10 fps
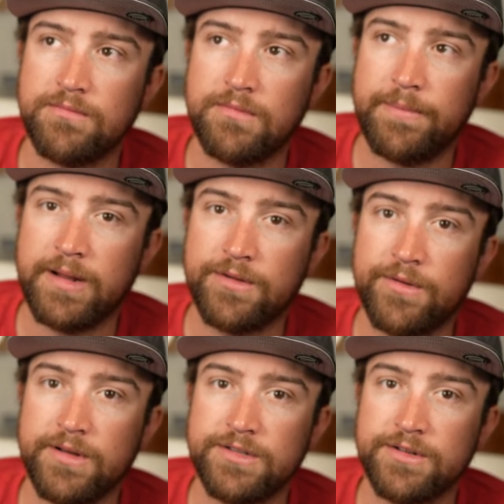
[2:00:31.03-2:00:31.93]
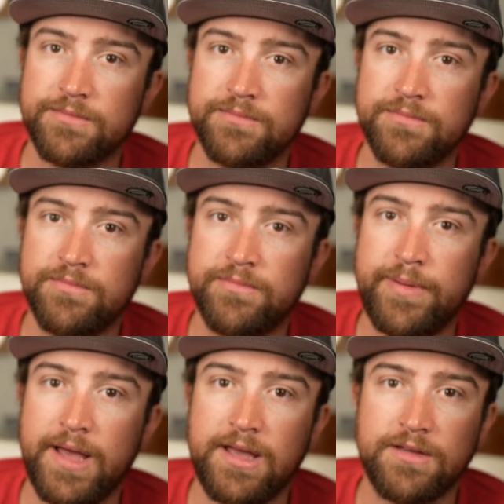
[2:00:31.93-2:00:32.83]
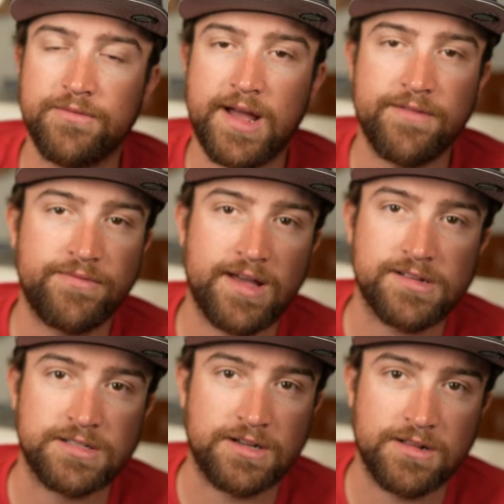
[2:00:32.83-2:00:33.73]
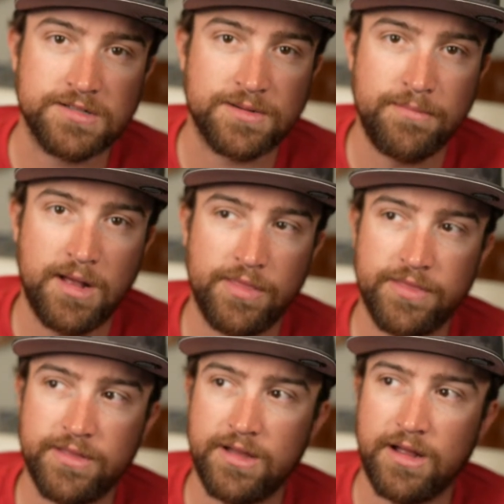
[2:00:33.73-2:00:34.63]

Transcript: not going to pay $5,000 a month,